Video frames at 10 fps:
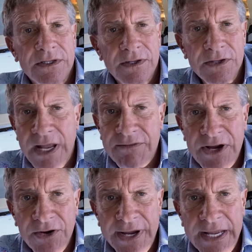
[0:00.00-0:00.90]
You ever
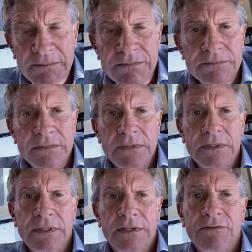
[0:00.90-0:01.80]
hear of him?
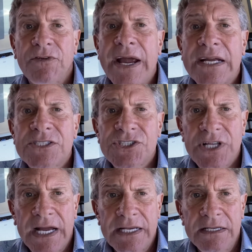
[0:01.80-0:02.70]

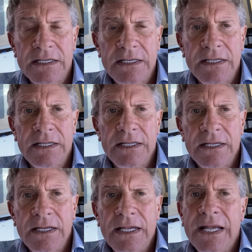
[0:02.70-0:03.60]
Frankenstein.
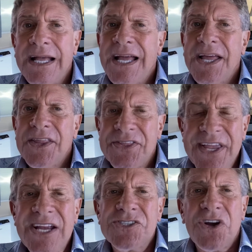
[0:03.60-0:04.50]

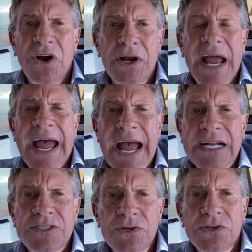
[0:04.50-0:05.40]
These are
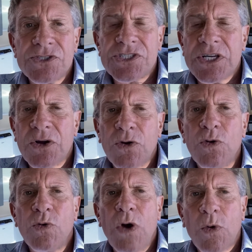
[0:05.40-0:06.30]
actors
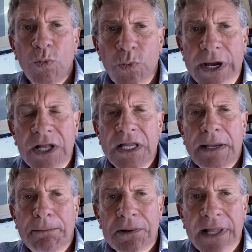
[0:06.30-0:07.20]
who really
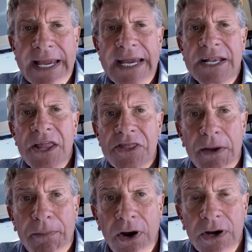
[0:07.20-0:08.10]
played the
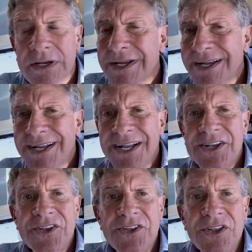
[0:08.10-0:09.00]
part.
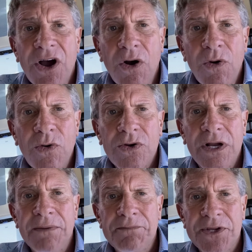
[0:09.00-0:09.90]
No
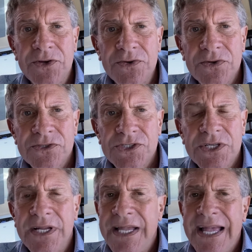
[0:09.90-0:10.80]
computers.
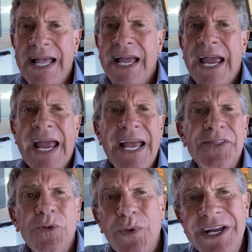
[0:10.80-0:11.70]
And the
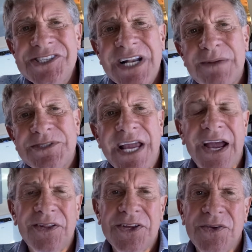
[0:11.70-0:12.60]
reason I'm
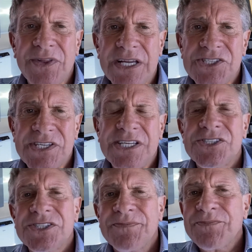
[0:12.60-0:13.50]
telling you this
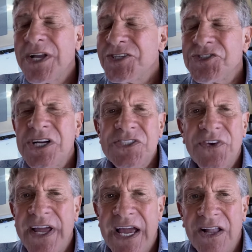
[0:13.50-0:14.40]
is, just for
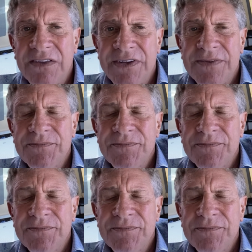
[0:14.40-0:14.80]
the hell of it,